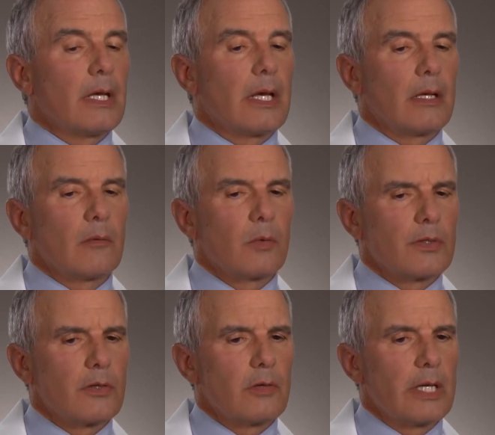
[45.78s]
And
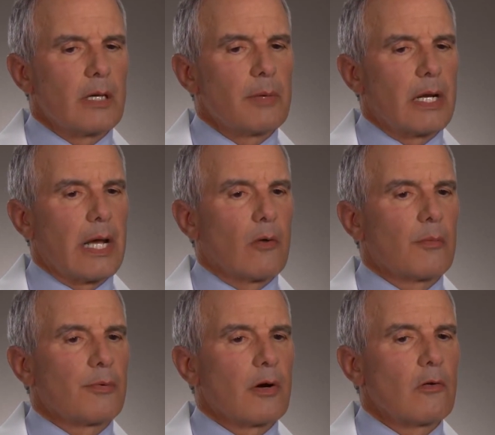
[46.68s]
what's unique about our
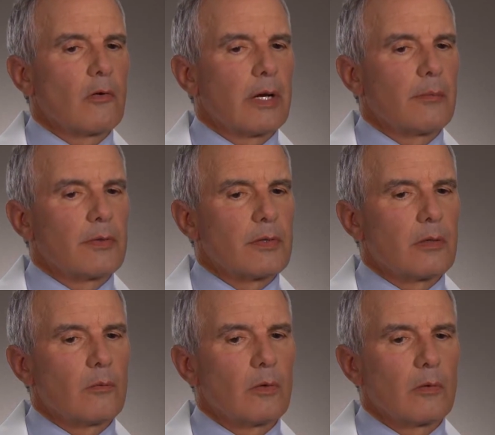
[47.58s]
program is
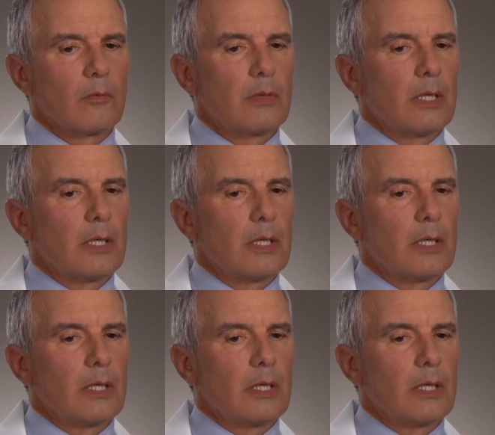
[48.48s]
that we're